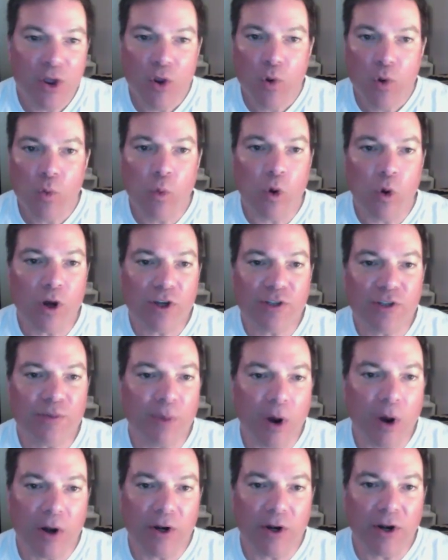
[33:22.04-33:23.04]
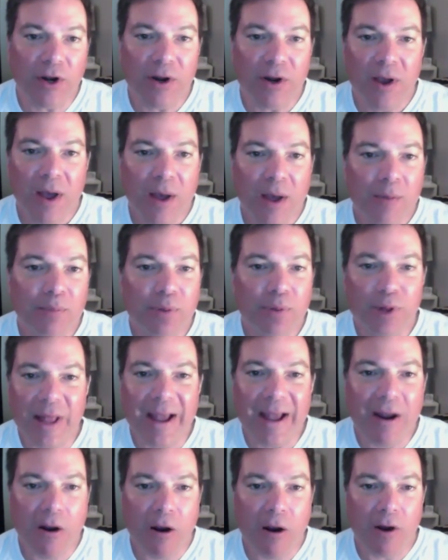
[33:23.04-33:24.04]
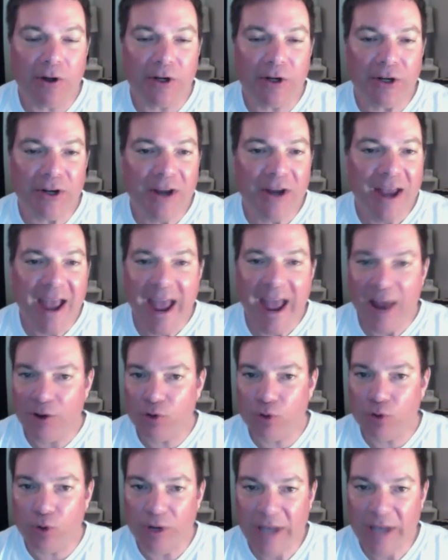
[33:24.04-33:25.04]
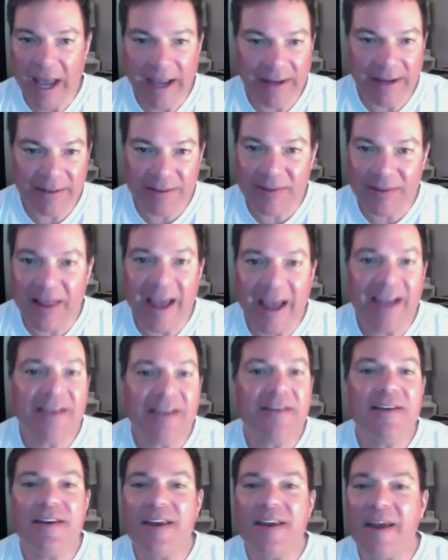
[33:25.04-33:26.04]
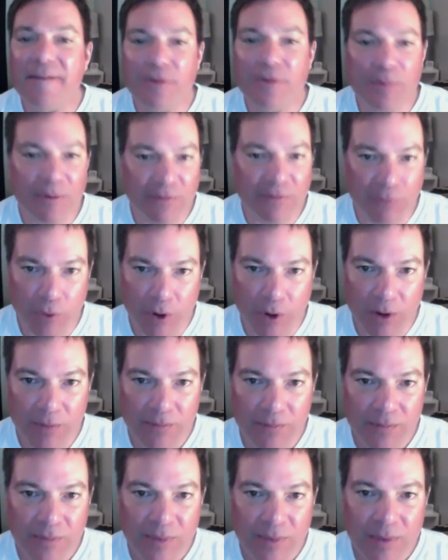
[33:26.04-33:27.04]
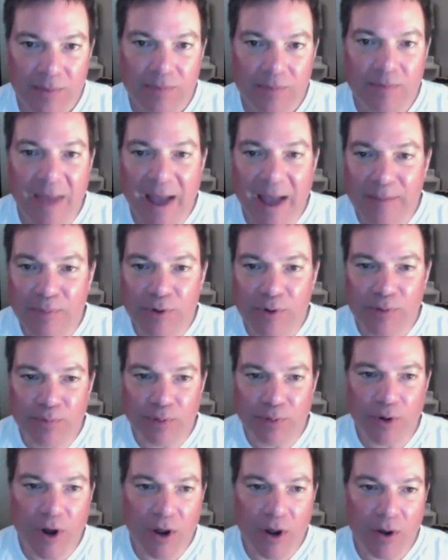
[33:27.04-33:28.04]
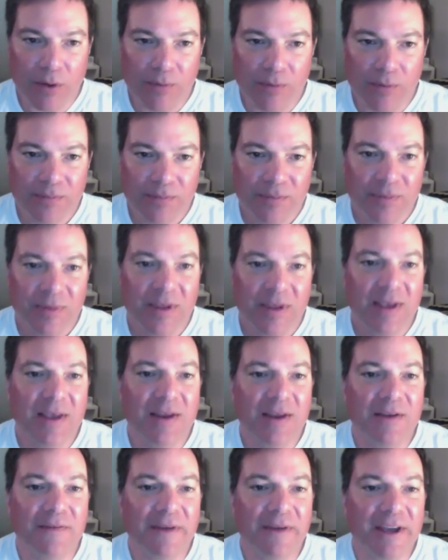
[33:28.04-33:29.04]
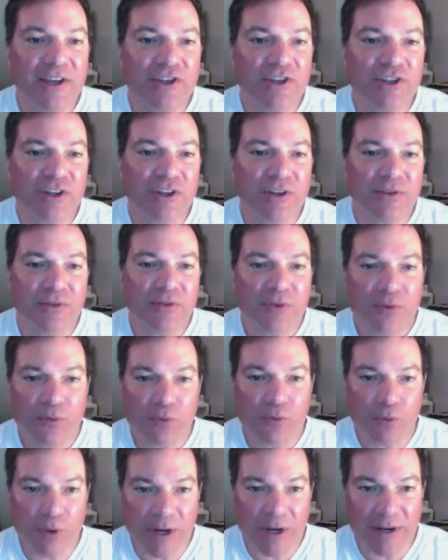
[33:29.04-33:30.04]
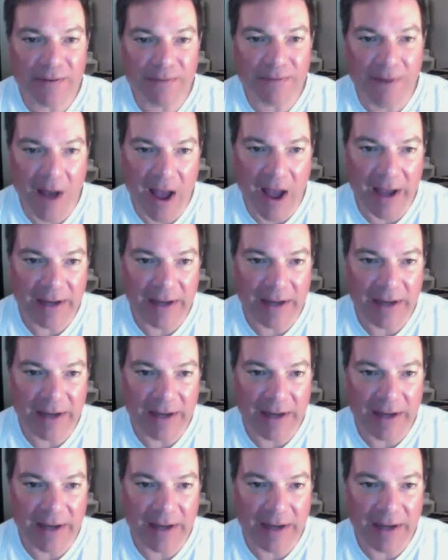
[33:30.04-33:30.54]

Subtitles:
Work smarter, play harder, and create like never before. MacBook Pro, innovation redefined.